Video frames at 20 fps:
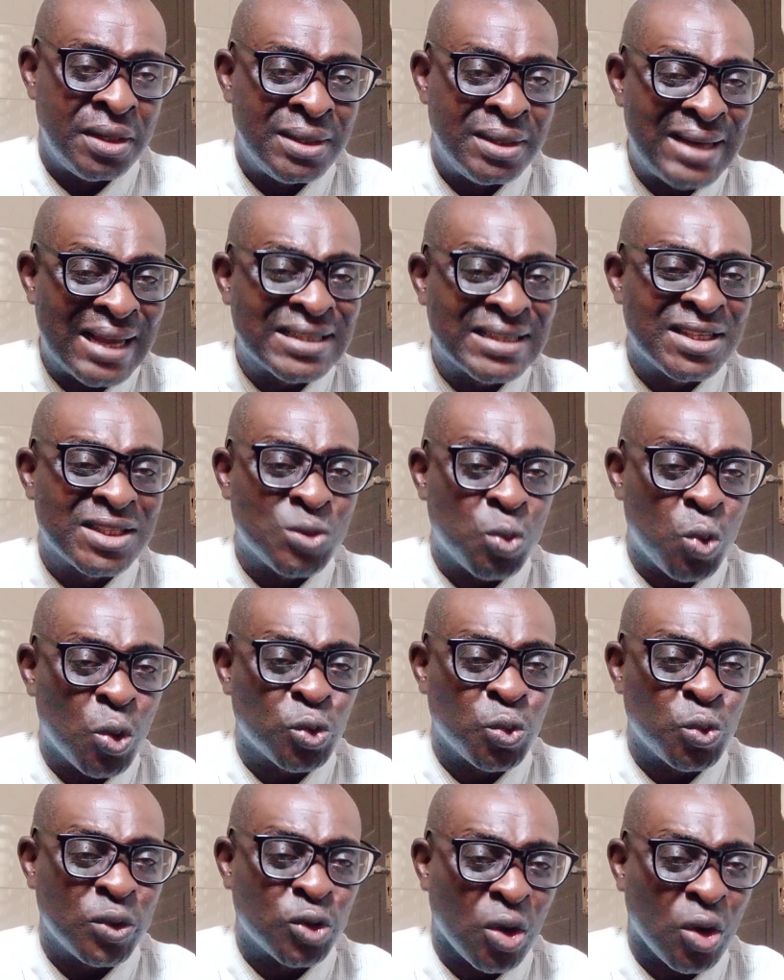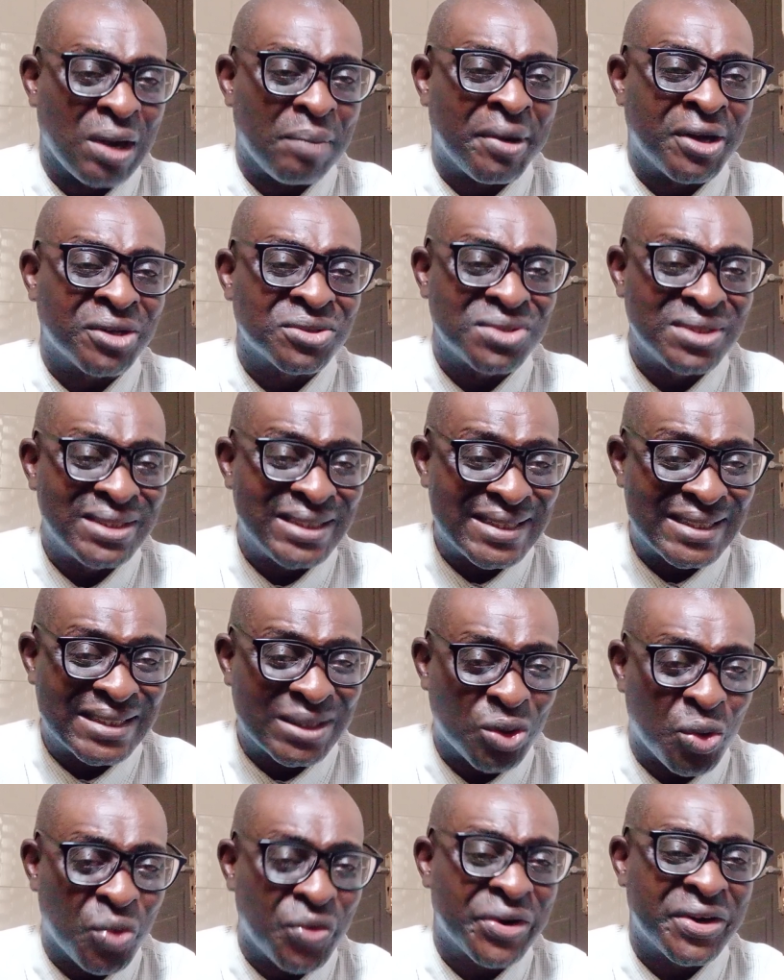That is what we talk about, the
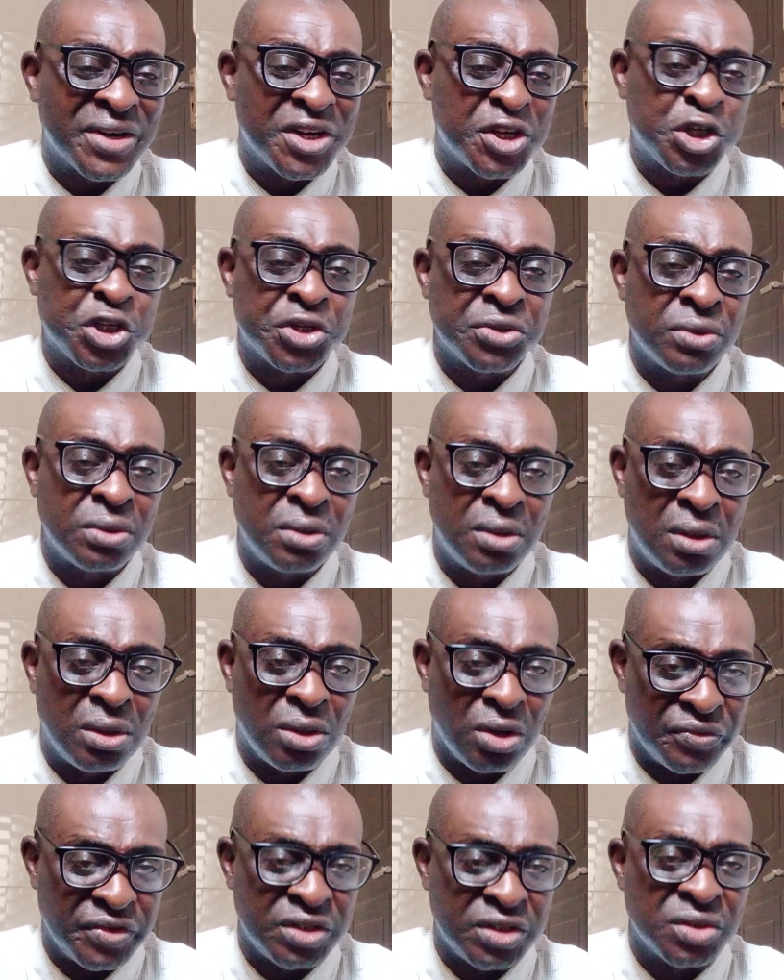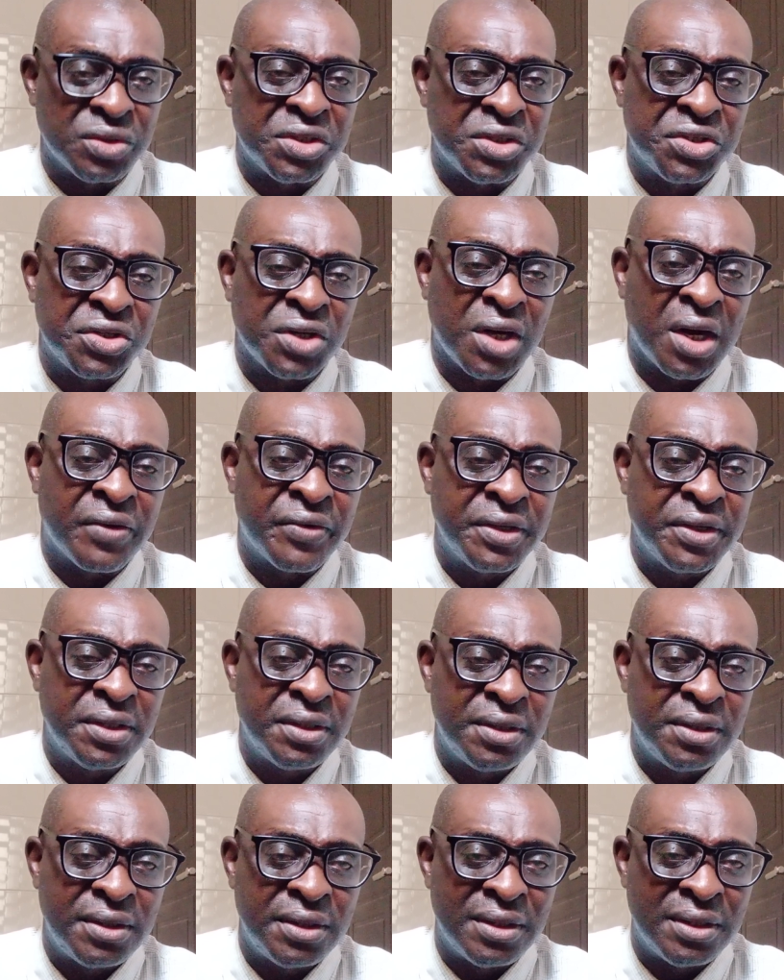deterioration of the judiciary,
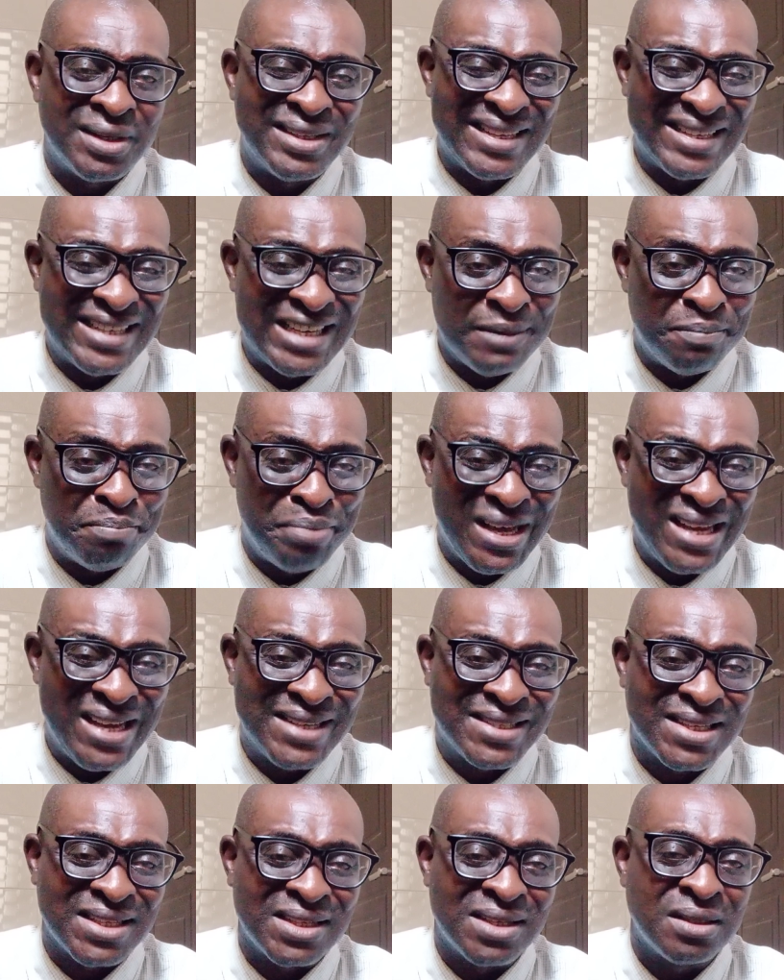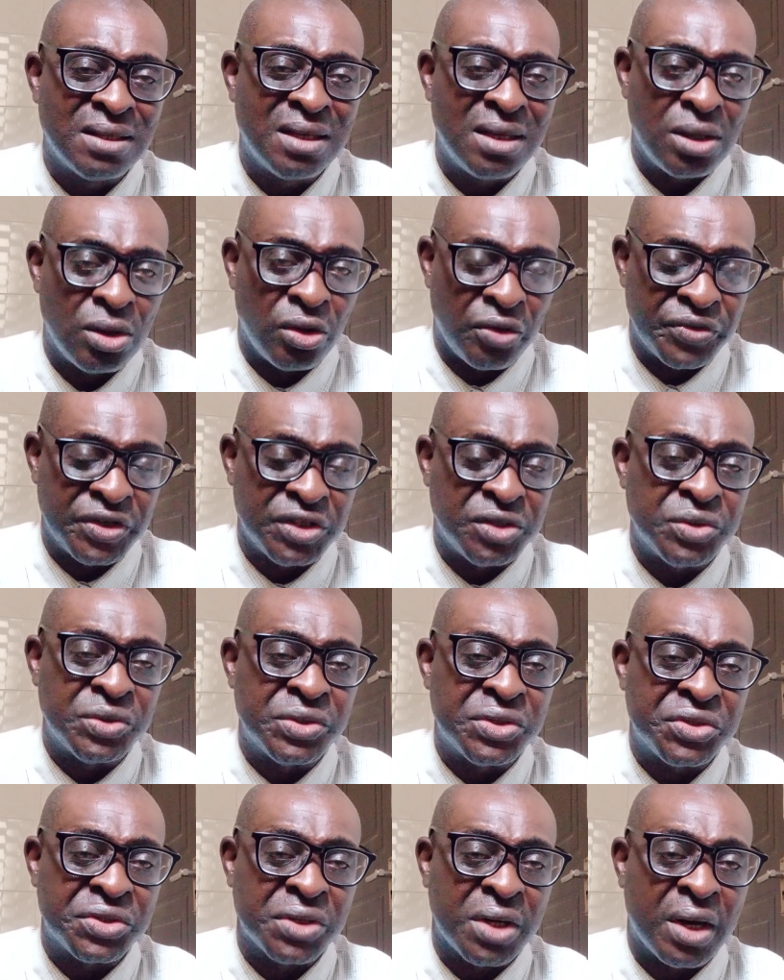the debasing of the
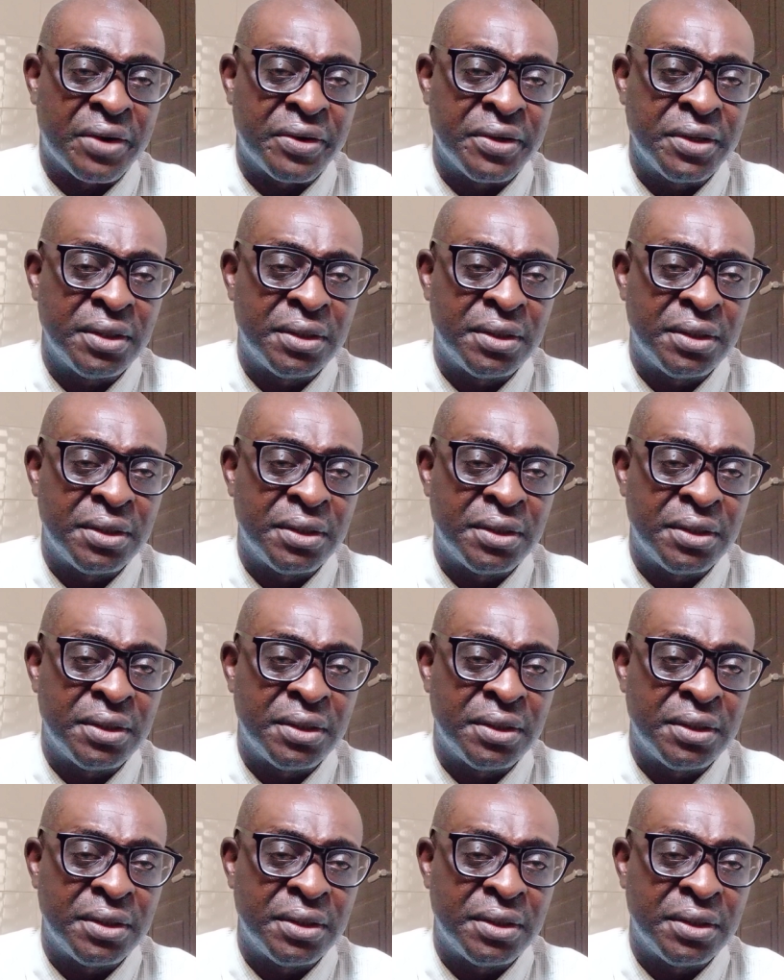judiciary.